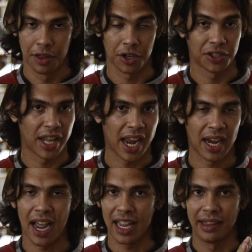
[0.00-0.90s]
There's
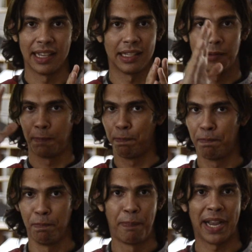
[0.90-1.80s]
data in this
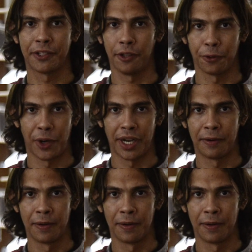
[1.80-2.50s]
pixel grid.